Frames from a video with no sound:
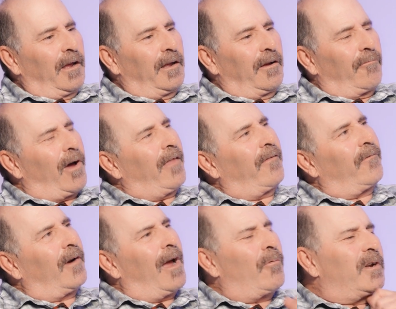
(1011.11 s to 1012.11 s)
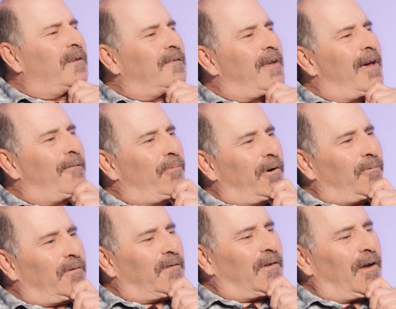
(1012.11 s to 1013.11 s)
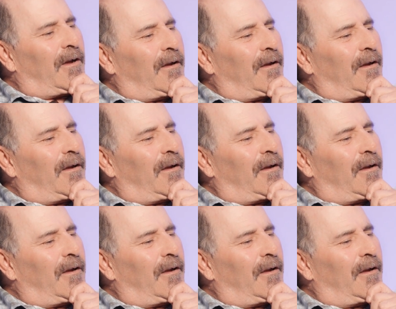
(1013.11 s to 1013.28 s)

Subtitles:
I forgot what he said, but it was.